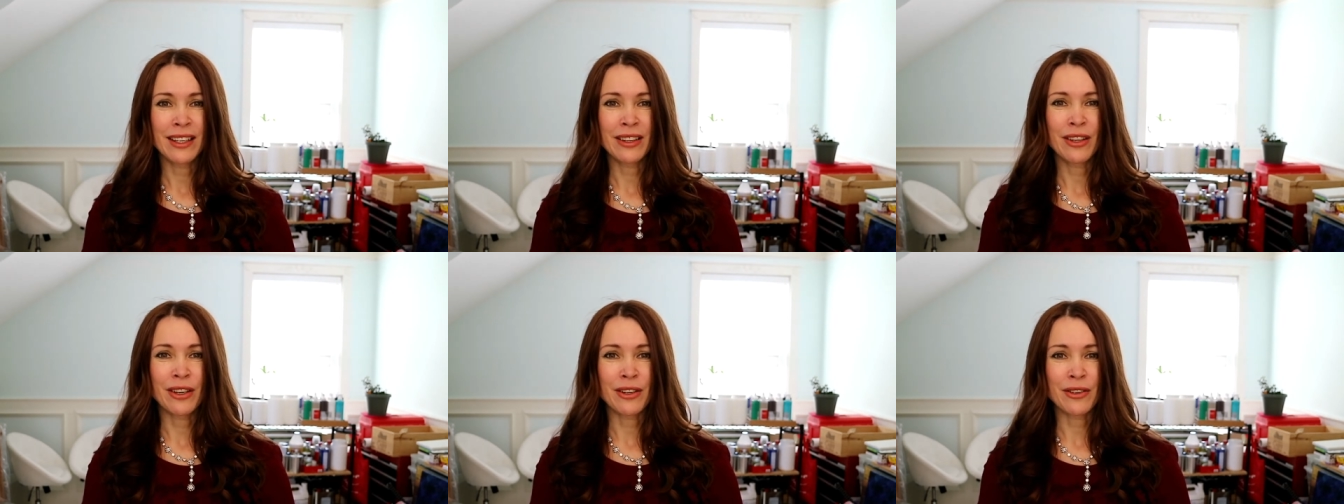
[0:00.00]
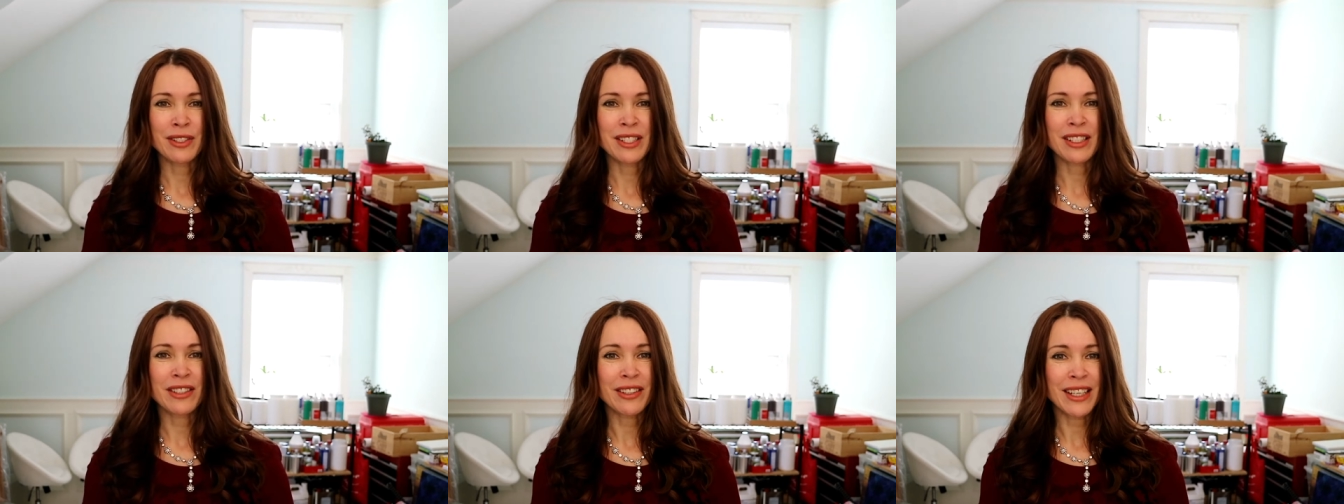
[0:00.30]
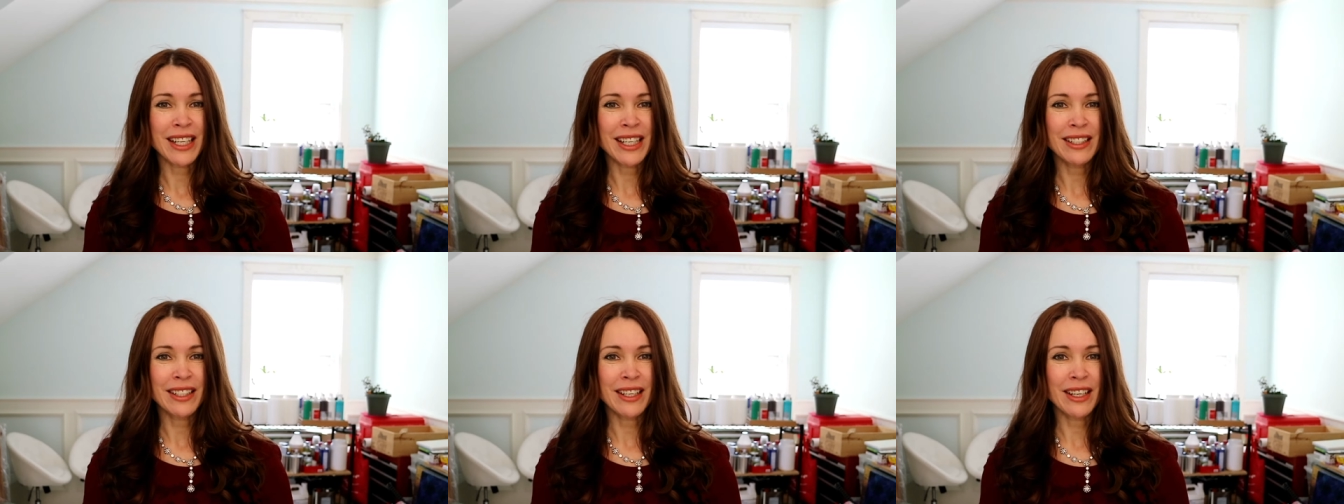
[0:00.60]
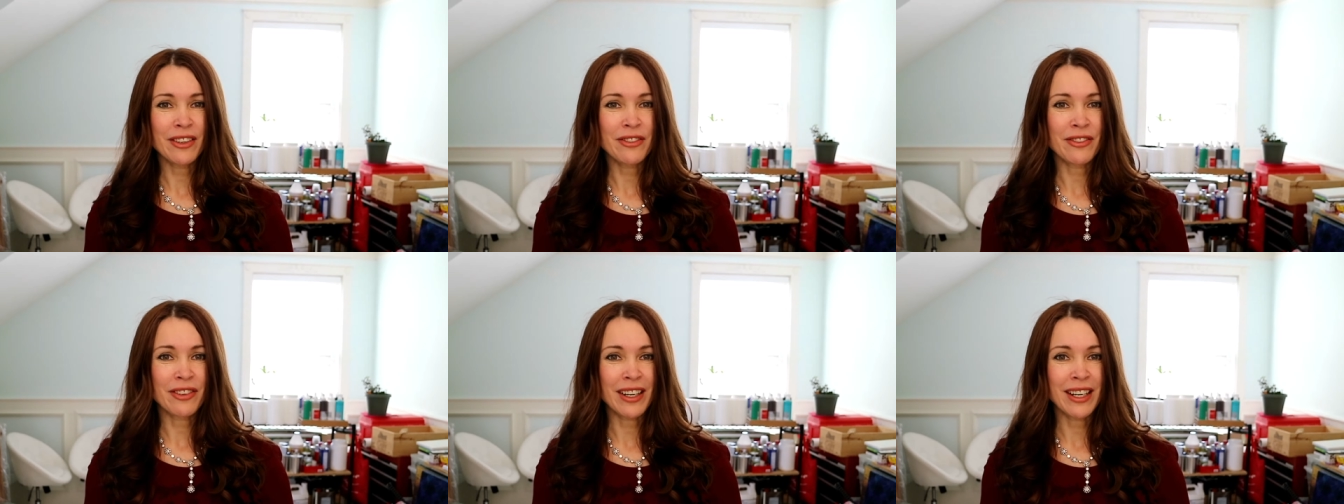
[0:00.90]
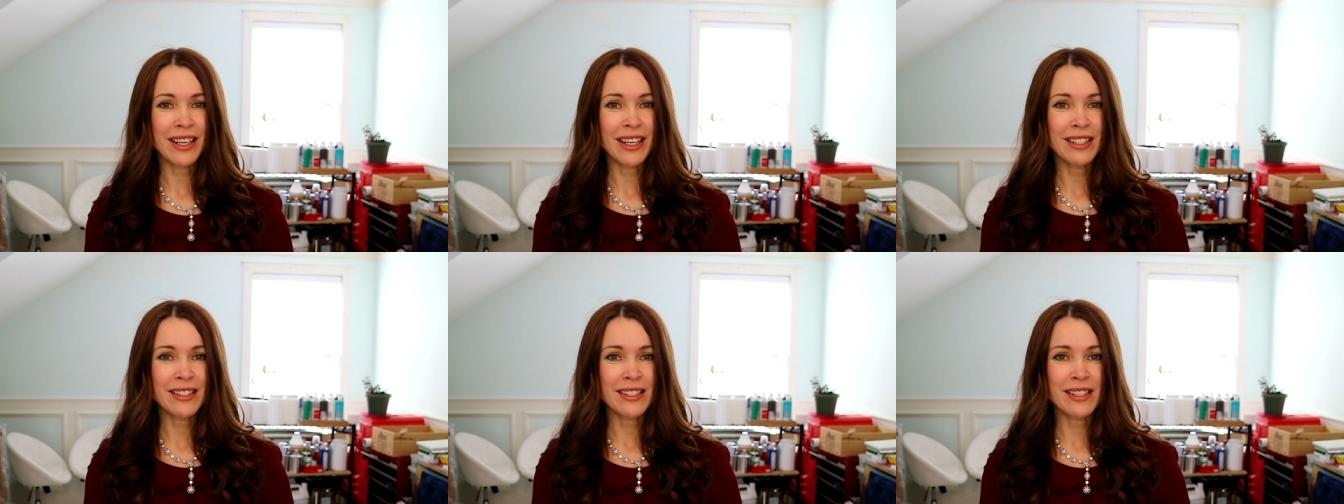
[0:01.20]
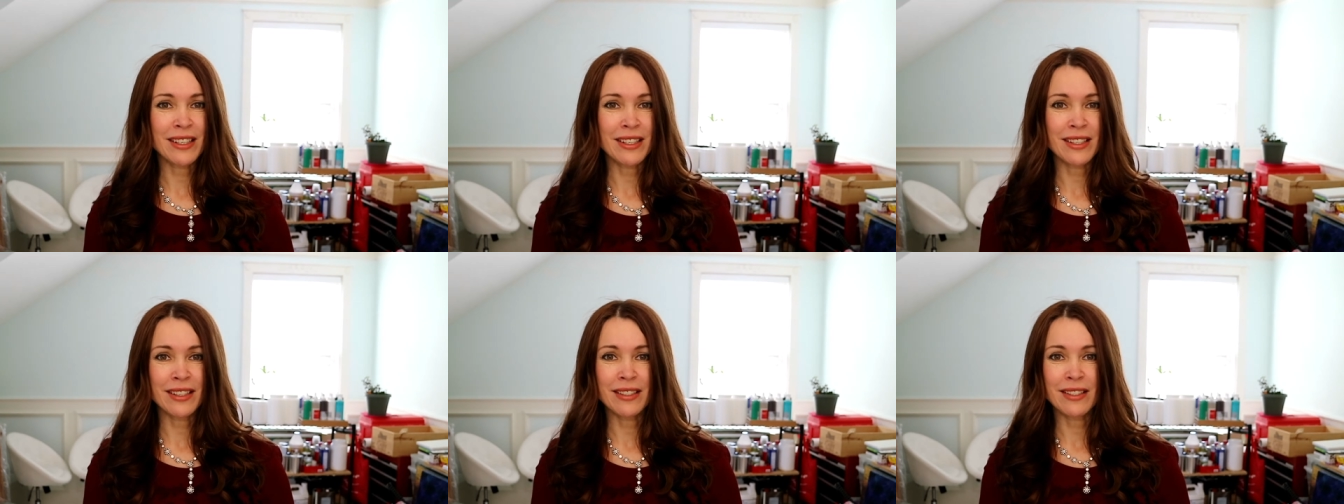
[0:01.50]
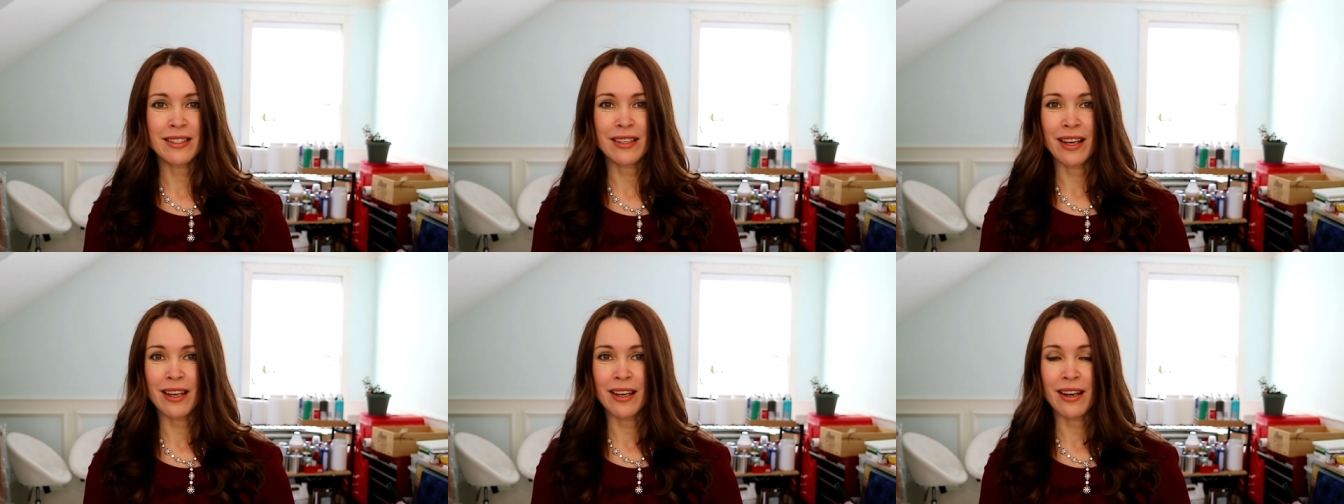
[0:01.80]
those greeting
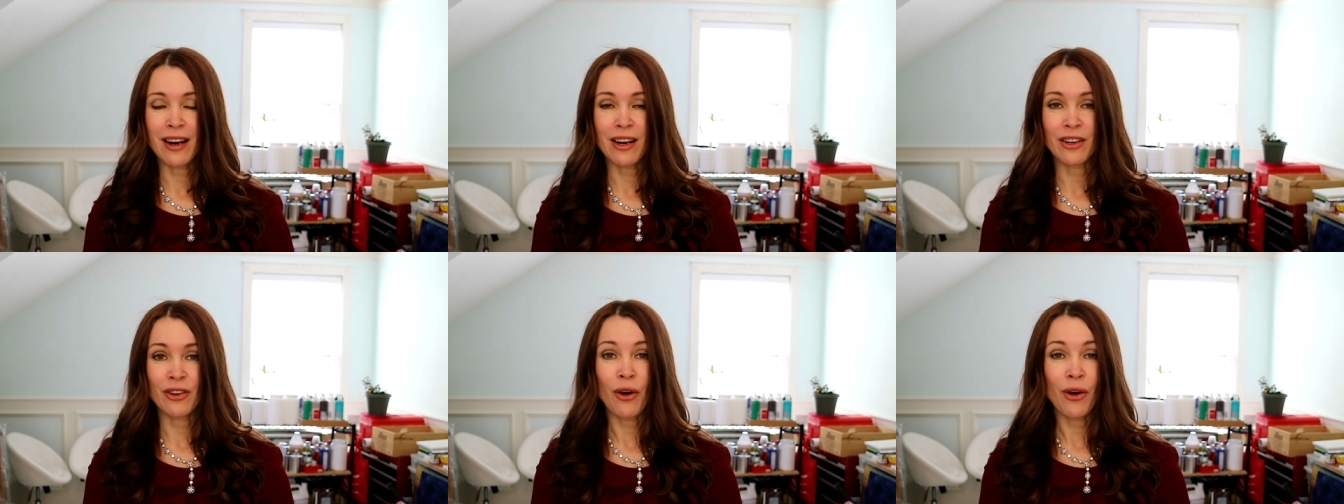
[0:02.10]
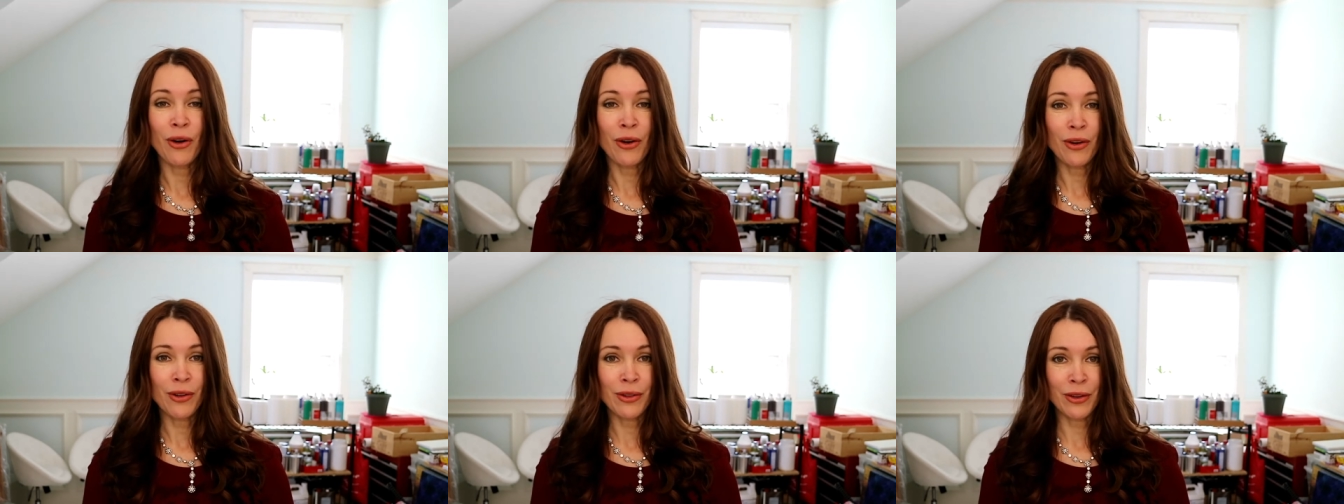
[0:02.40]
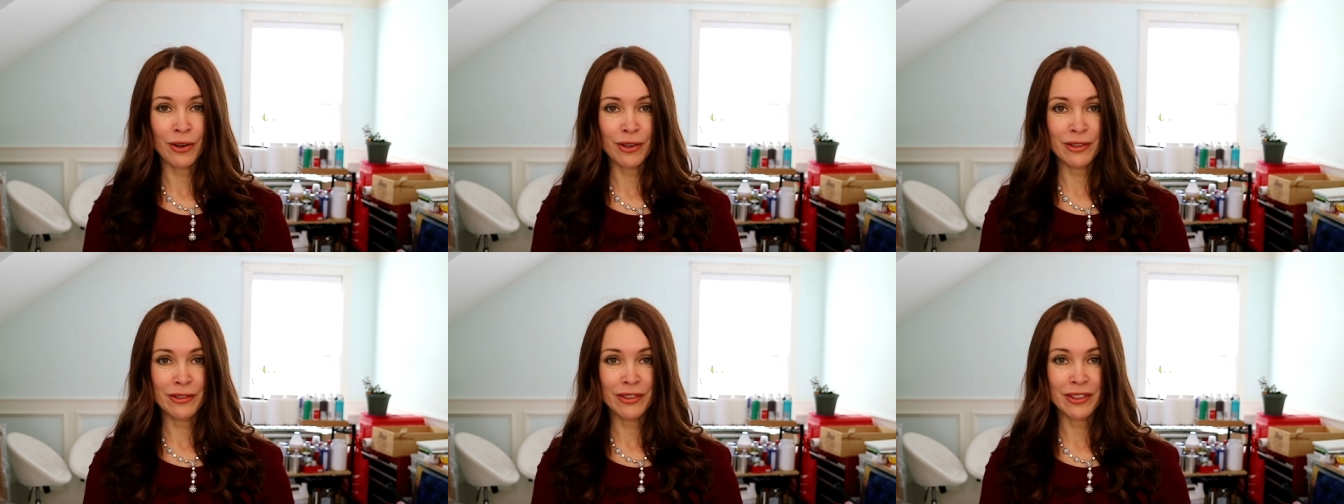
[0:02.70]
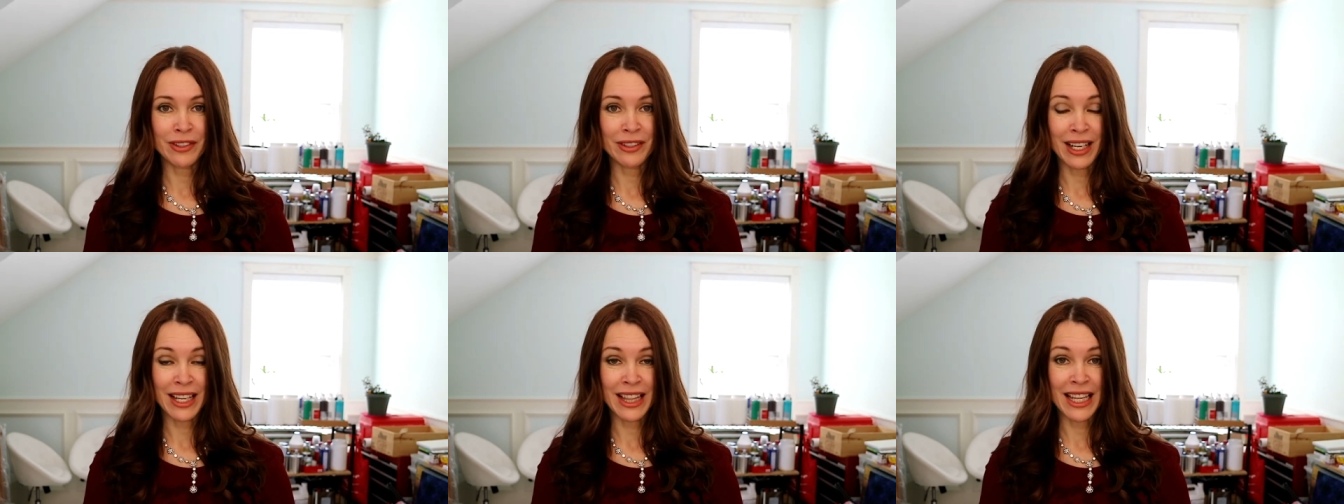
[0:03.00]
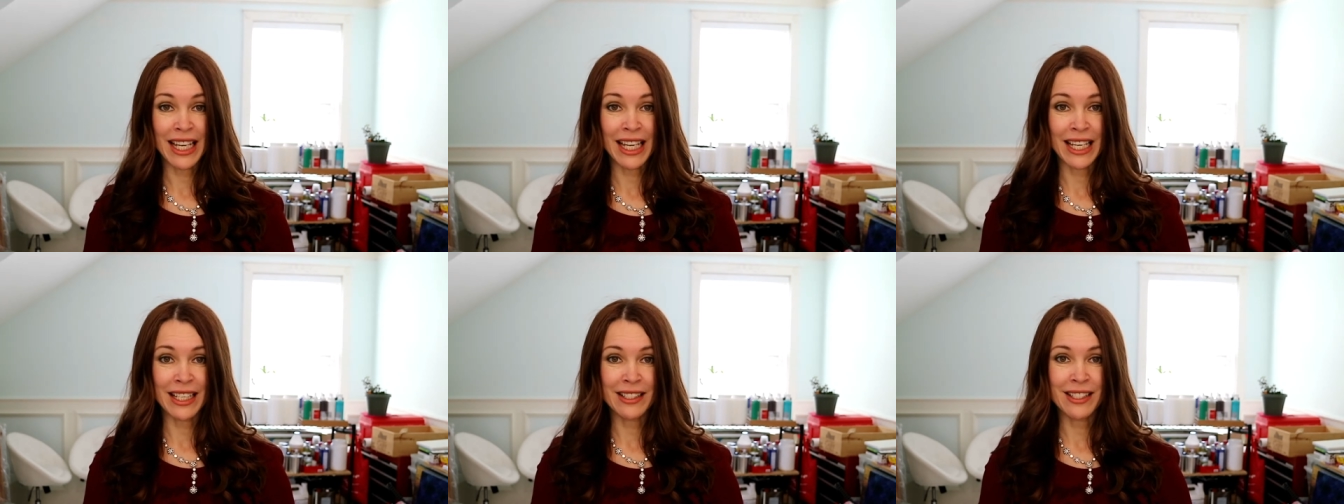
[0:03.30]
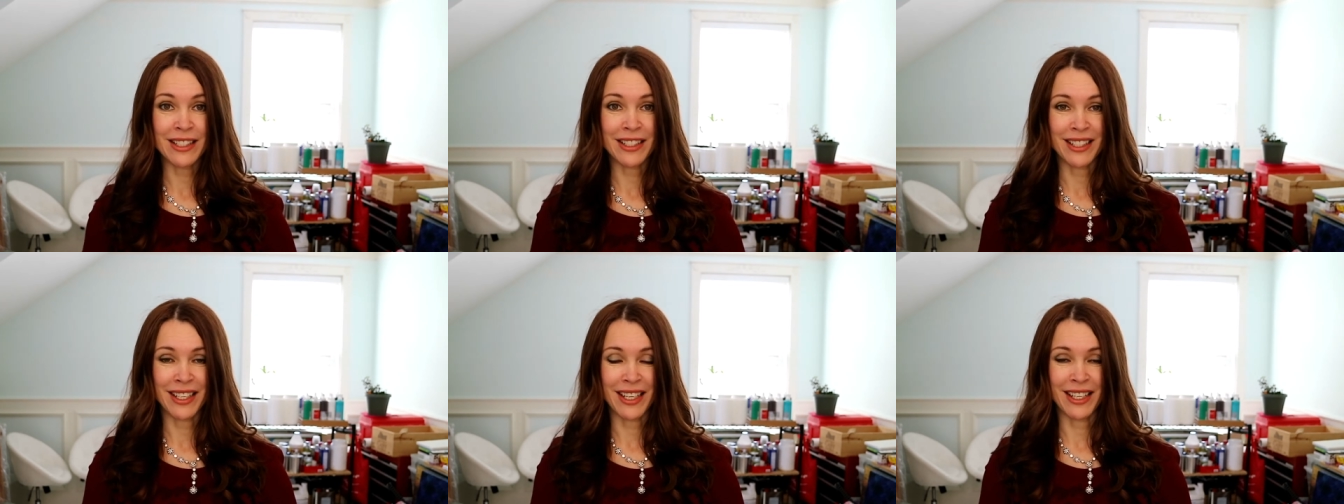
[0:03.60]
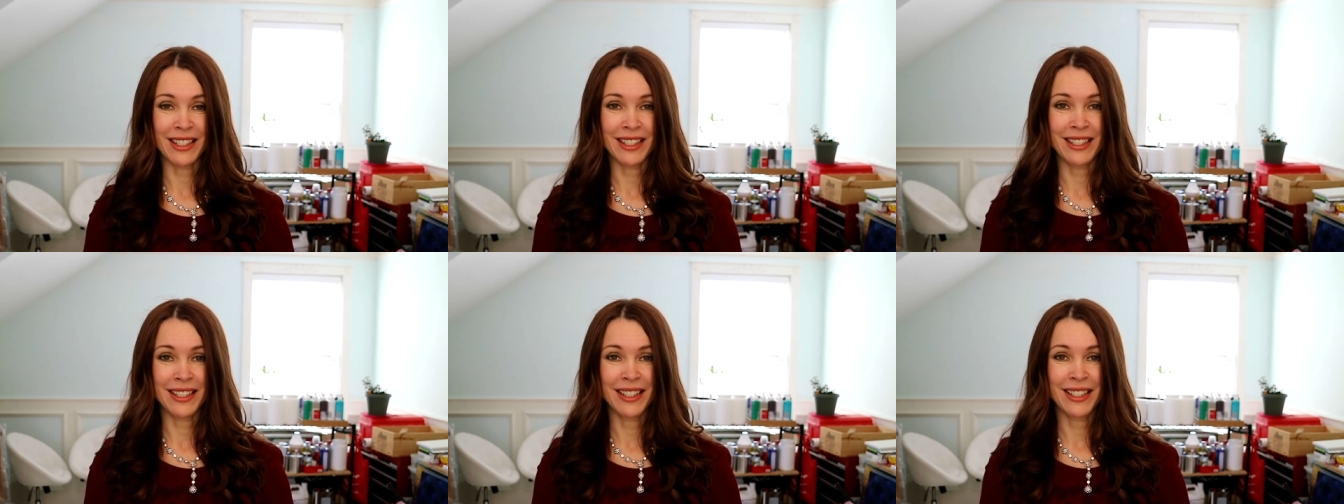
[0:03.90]
phrases, they are all over the
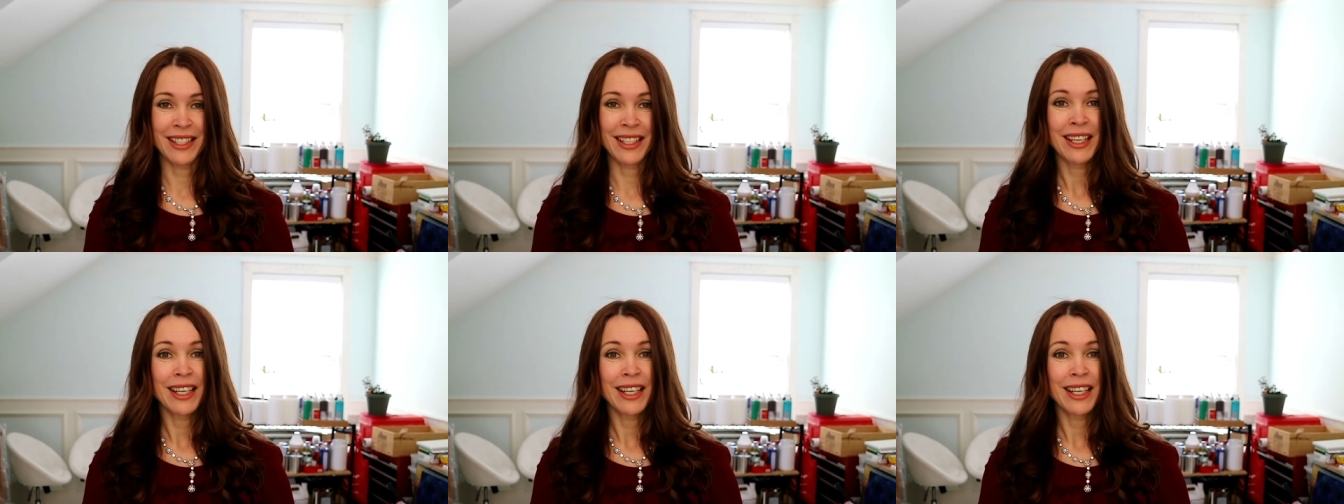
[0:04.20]
internet.